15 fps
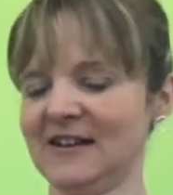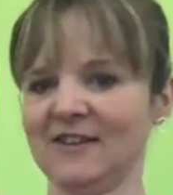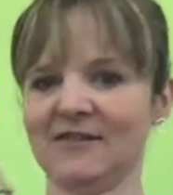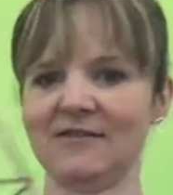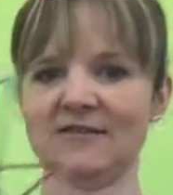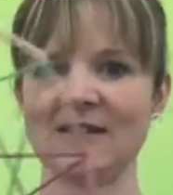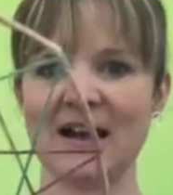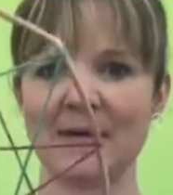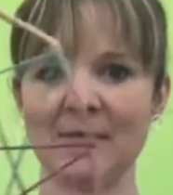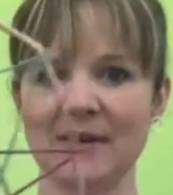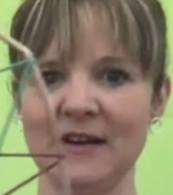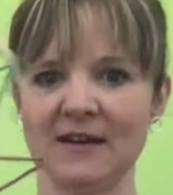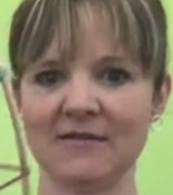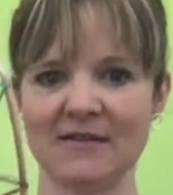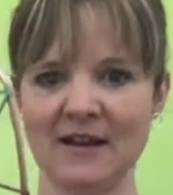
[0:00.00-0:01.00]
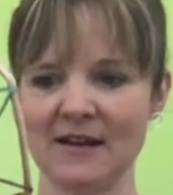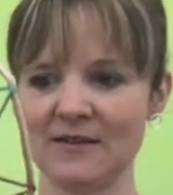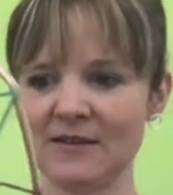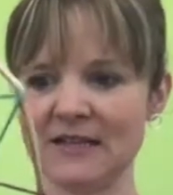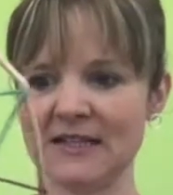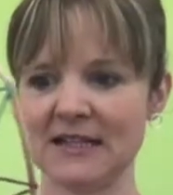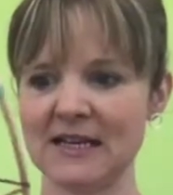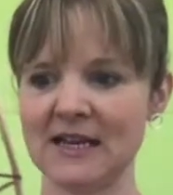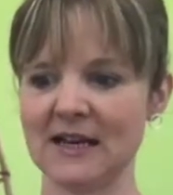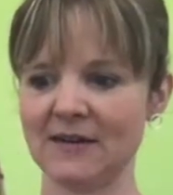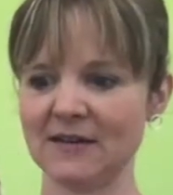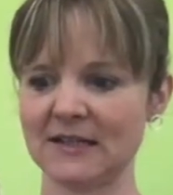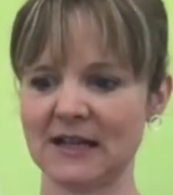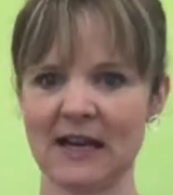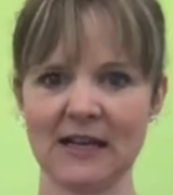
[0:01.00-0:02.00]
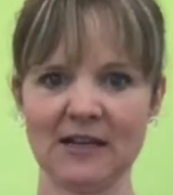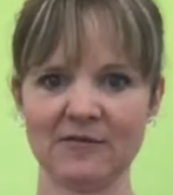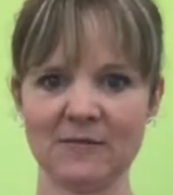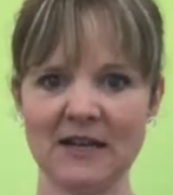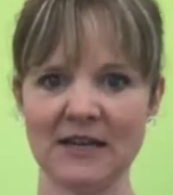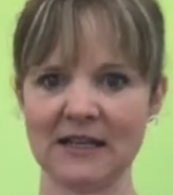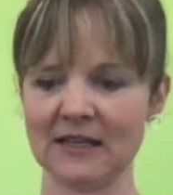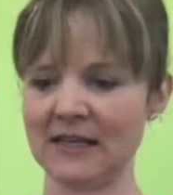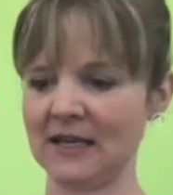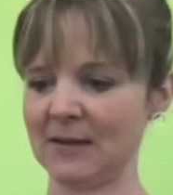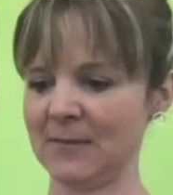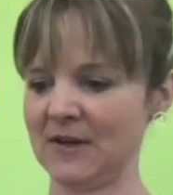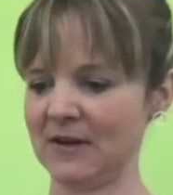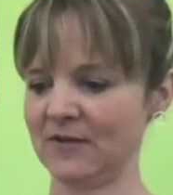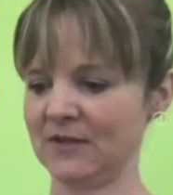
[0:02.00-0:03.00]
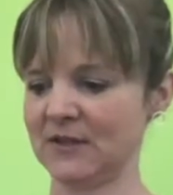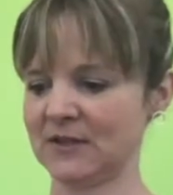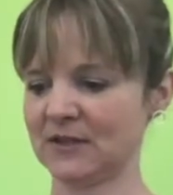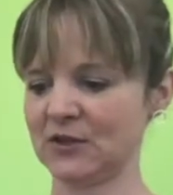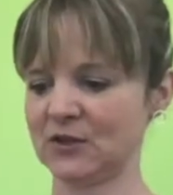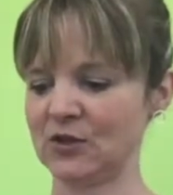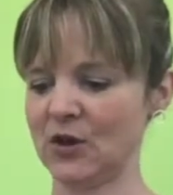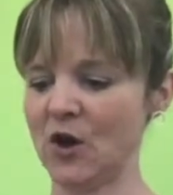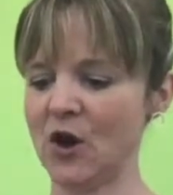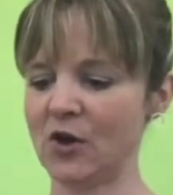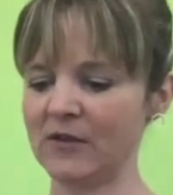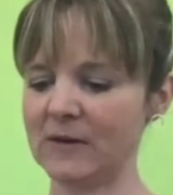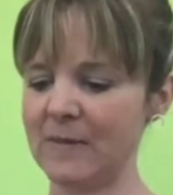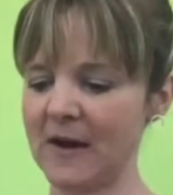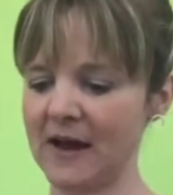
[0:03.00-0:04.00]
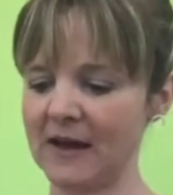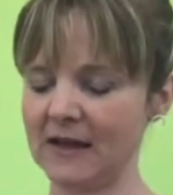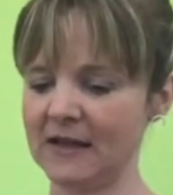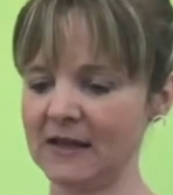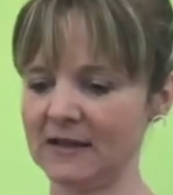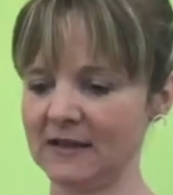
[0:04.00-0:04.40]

Wrapping it round, you see how it's kind of making like a bit of a starry pattern.